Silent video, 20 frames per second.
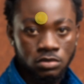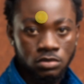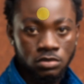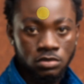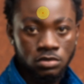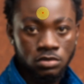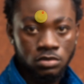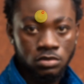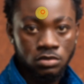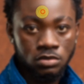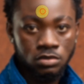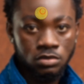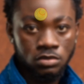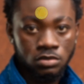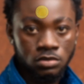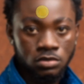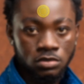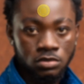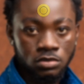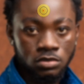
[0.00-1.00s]

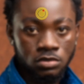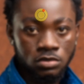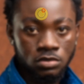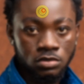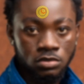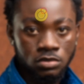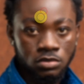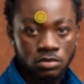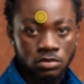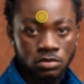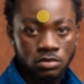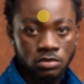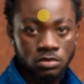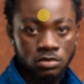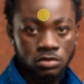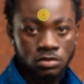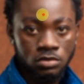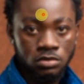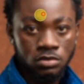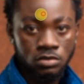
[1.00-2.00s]

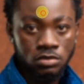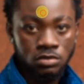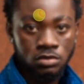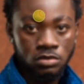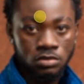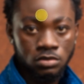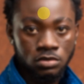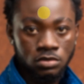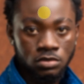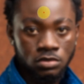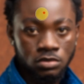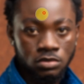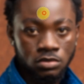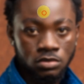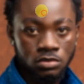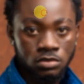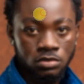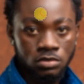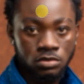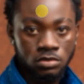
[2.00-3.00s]

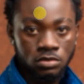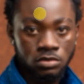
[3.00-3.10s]
Nothing is said.